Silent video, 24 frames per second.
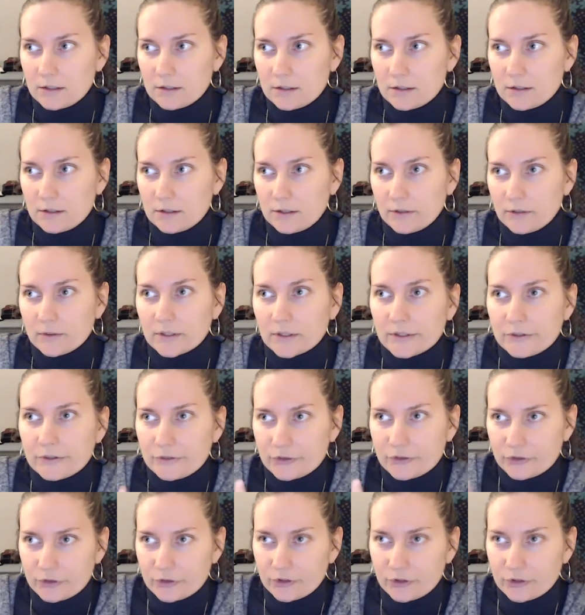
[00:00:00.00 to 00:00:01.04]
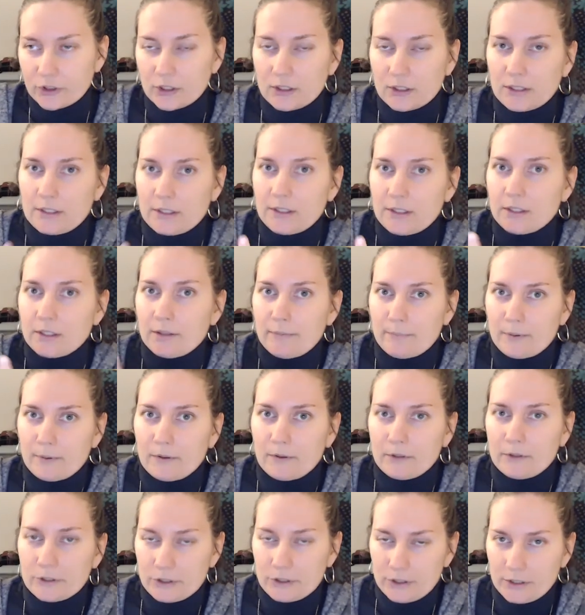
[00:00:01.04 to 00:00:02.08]
you can certainly
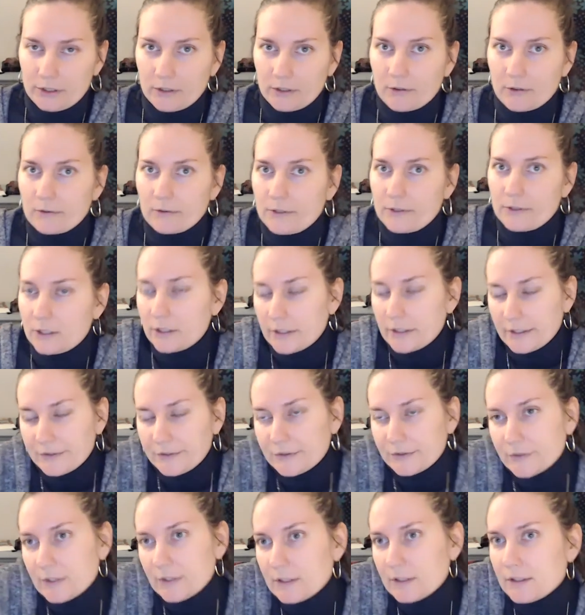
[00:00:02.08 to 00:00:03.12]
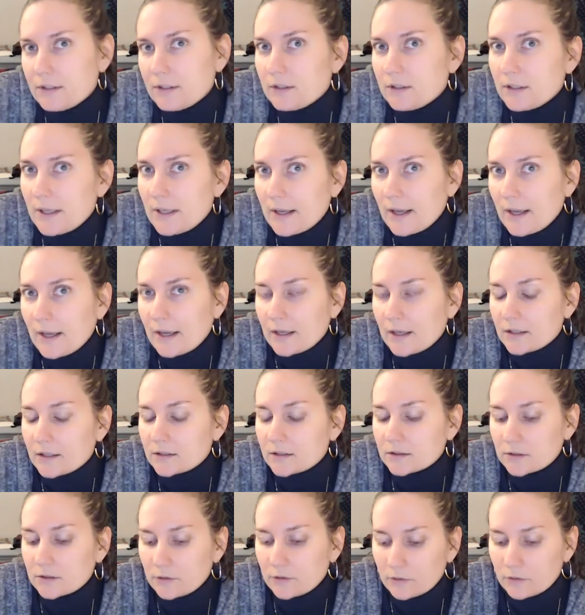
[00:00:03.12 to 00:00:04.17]
approach the owner and
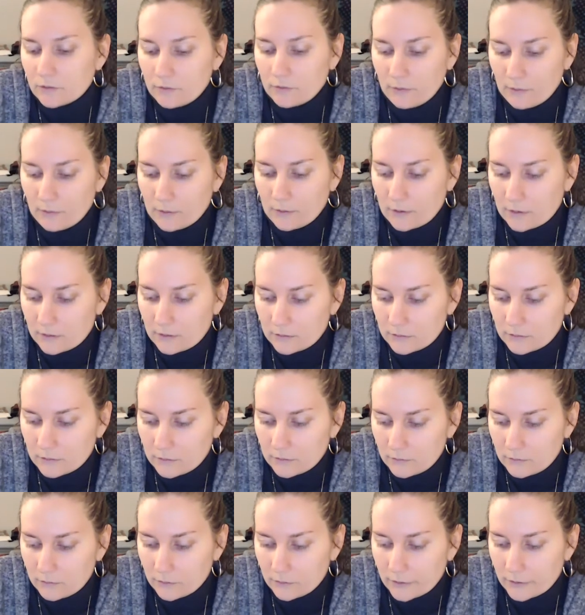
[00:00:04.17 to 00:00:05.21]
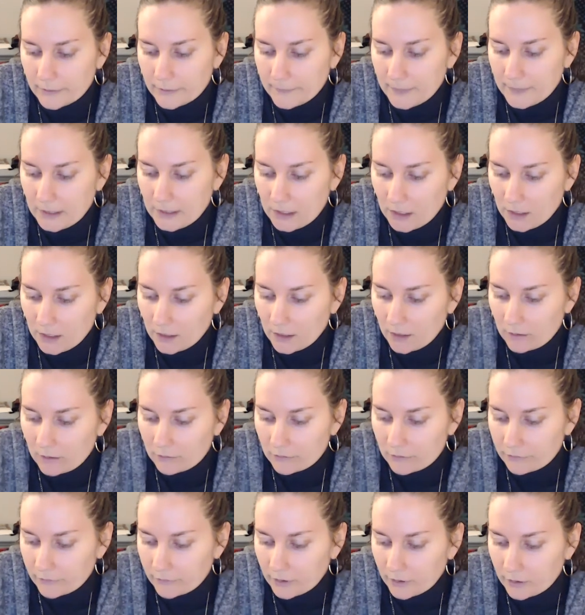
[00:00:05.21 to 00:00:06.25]
ask for a meeting and
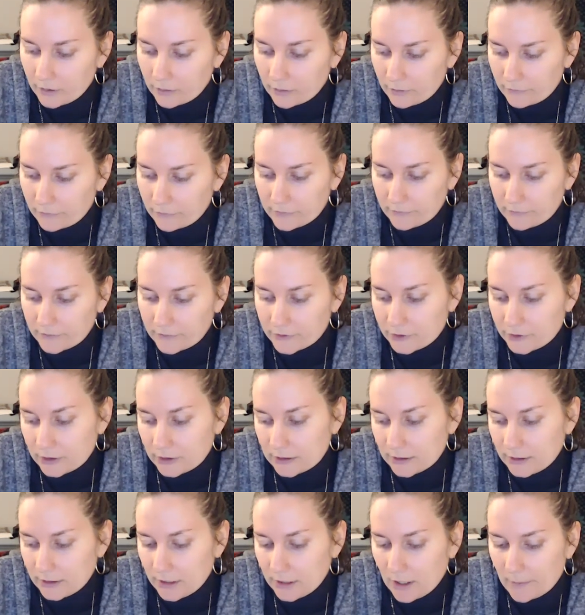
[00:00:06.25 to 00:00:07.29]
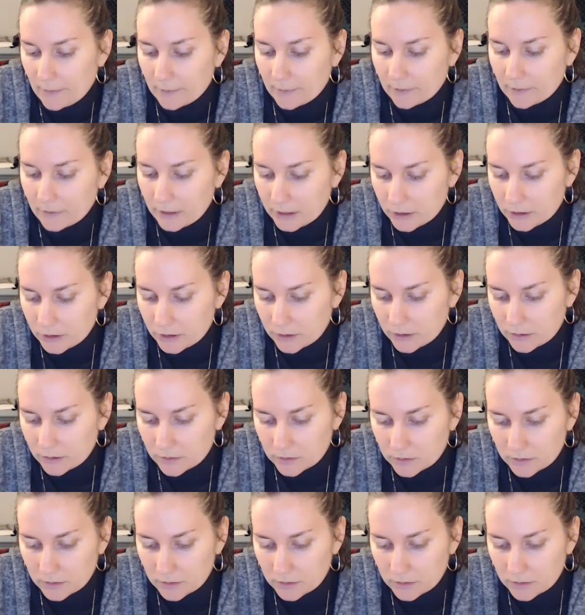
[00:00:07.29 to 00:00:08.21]
review of the facility operations,